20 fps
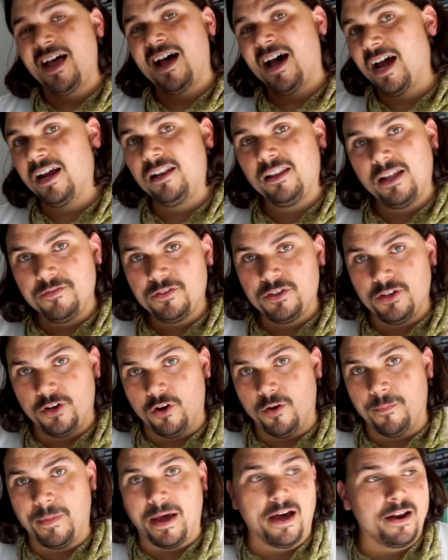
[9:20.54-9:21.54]
I'd love to know
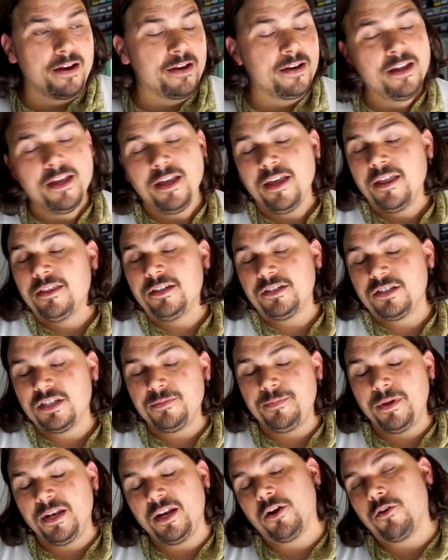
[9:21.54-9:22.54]
about it. This has
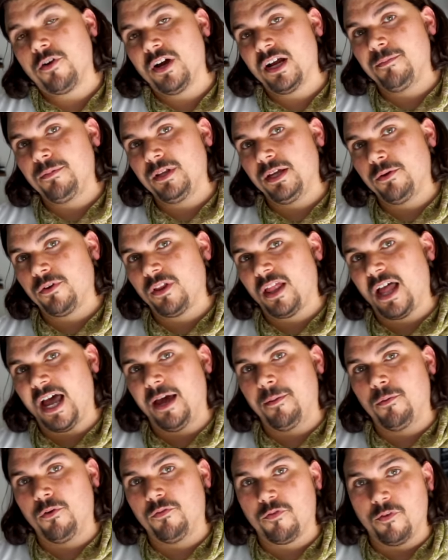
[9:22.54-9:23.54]
been incredibly
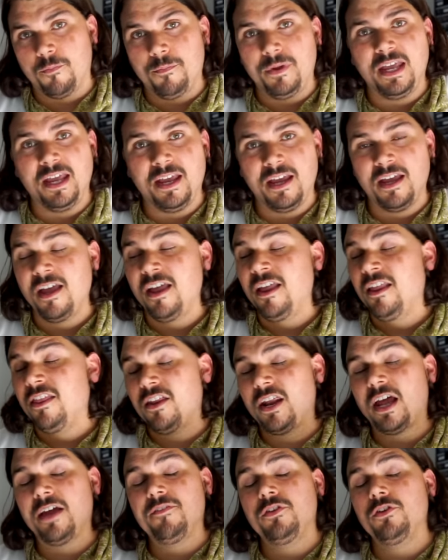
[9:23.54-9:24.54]
reliable for me,
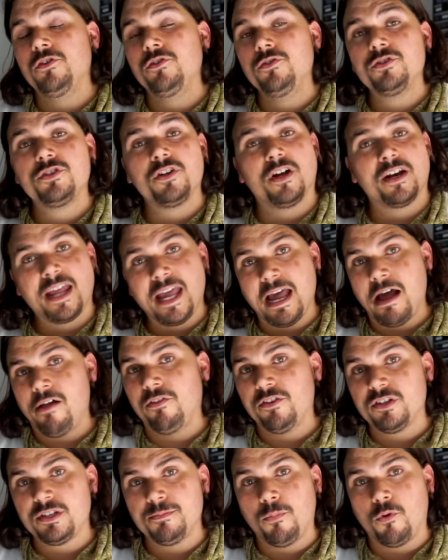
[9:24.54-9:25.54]
that I've used on
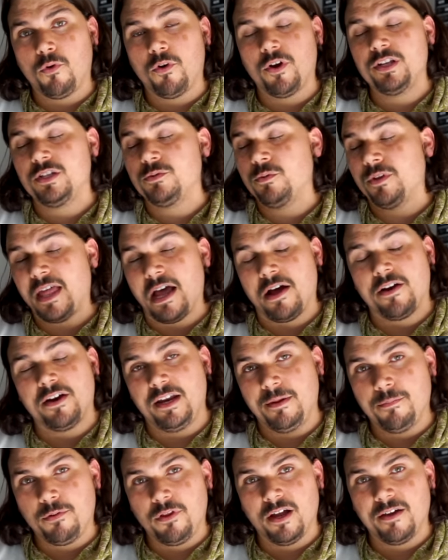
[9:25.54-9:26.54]
countless boards without
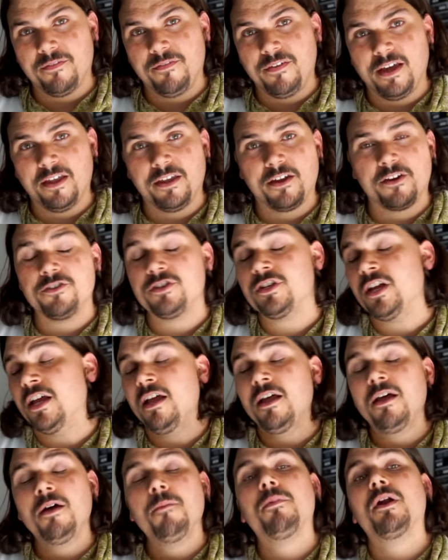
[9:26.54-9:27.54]
any plug failures,
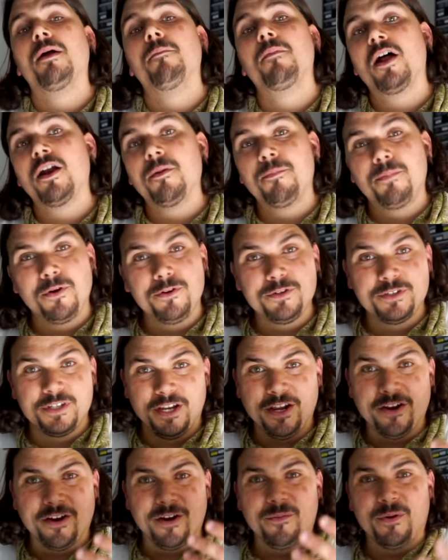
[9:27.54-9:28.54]
but I'm not opposed to
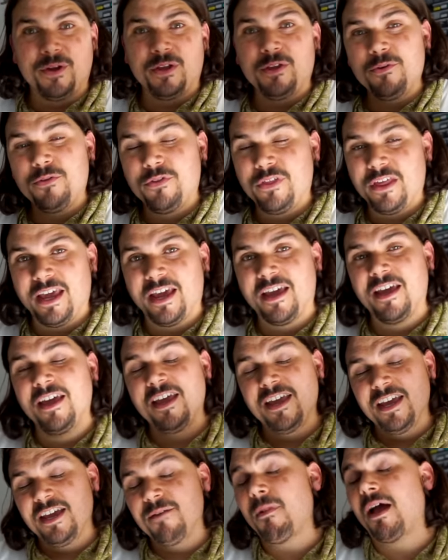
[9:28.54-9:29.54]
hearing what you think.
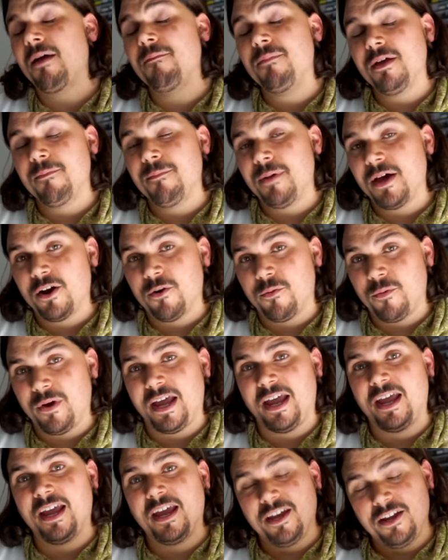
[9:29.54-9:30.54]
It might be a better
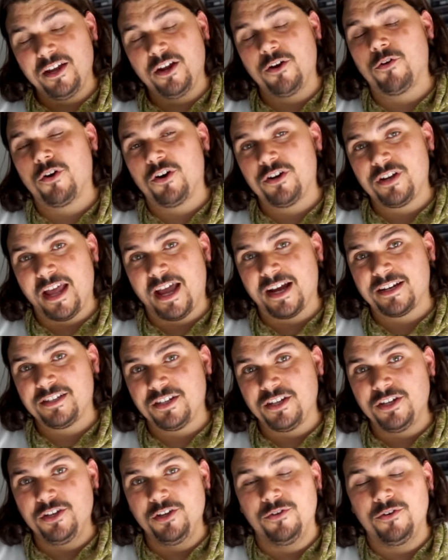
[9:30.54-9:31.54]
way in order to
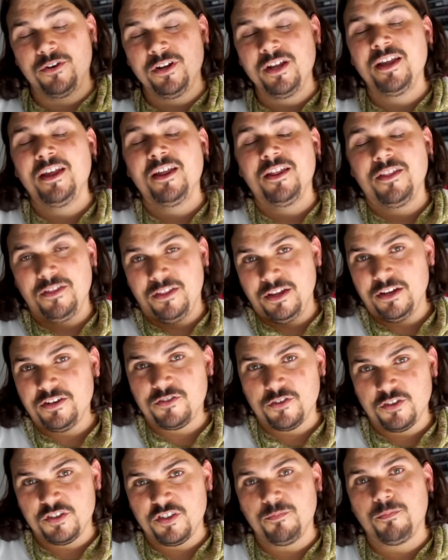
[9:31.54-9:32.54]
execute these
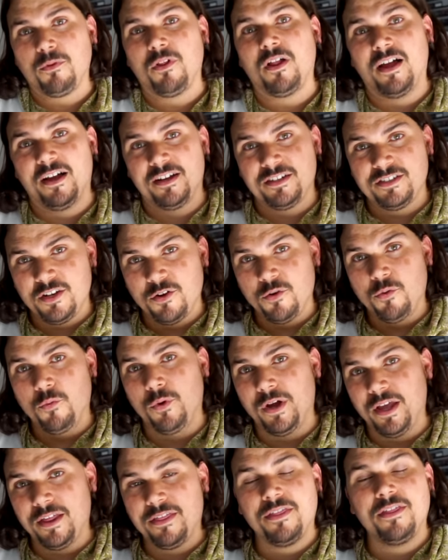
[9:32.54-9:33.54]
sorts of plugs
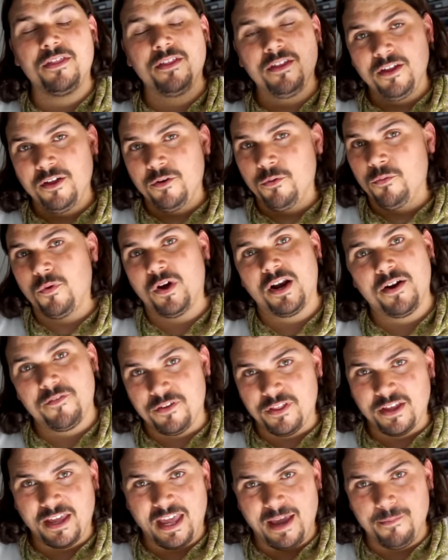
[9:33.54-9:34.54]
with whatever
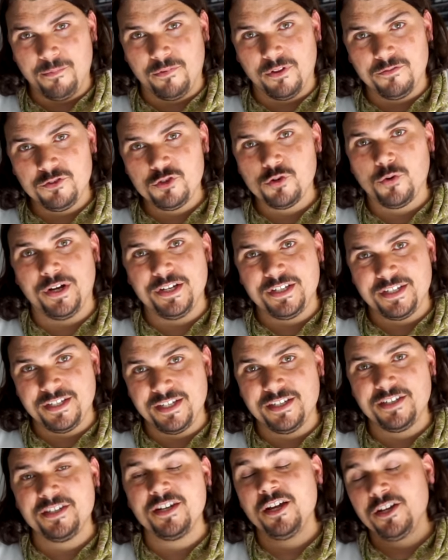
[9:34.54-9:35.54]
the cable of choice
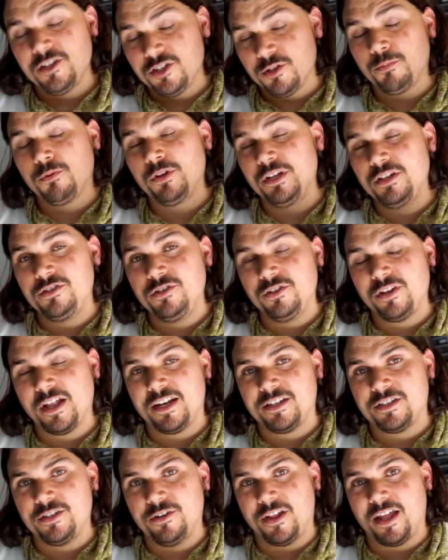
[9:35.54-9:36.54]
is. So please do let
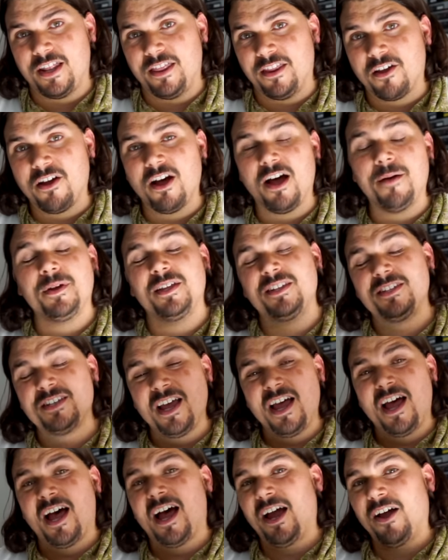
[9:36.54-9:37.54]
us know that in the comments.
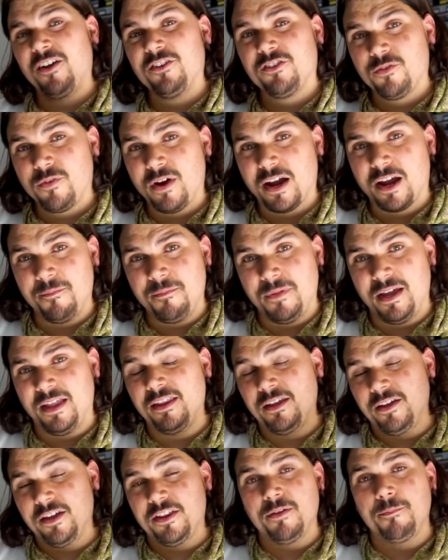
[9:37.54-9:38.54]
I also recommend
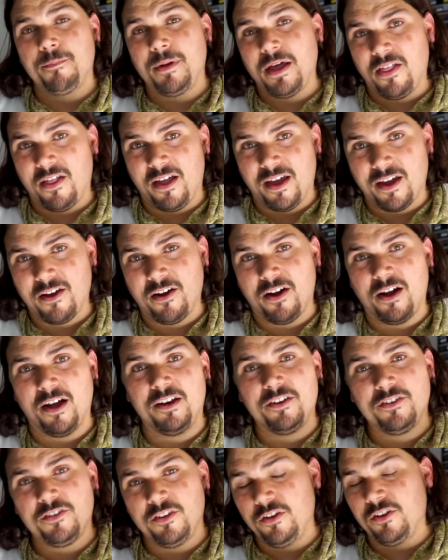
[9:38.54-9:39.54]
that you hit the bell
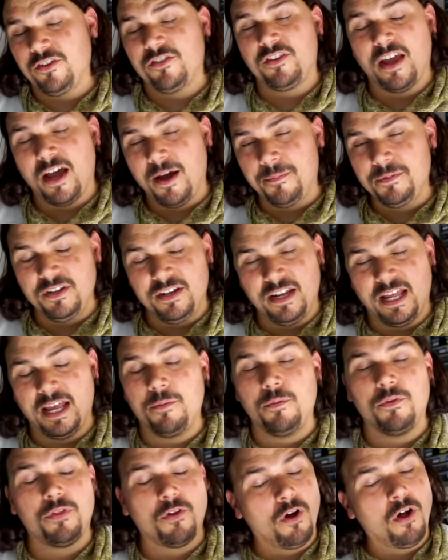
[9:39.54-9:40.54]
icon so that you can stay up to
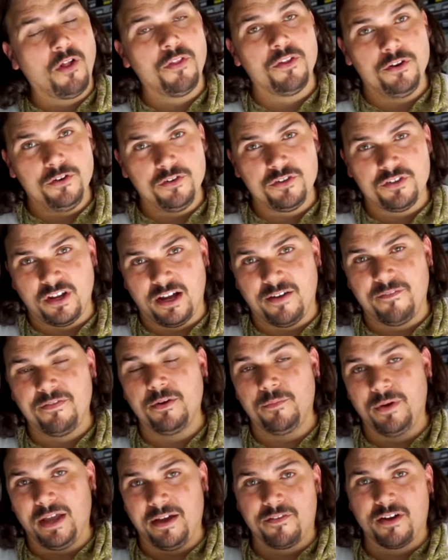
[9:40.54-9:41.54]
date with all the new stuff that
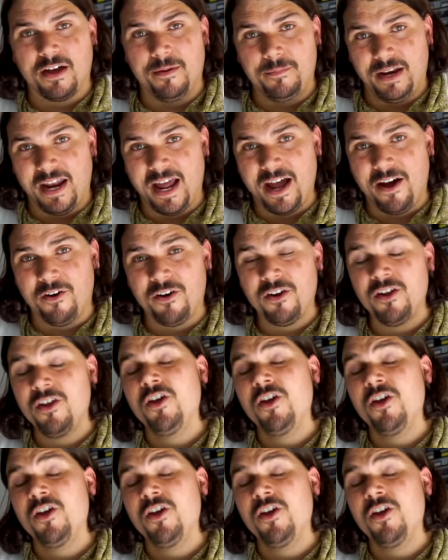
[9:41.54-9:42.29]
we have coming out.